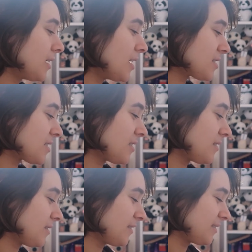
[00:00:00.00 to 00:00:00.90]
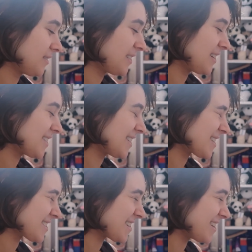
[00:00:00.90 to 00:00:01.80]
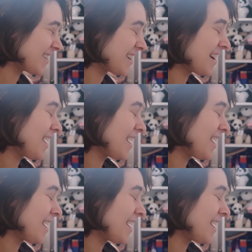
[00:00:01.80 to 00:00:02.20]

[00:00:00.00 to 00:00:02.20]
I don't know. Oh, I don't know.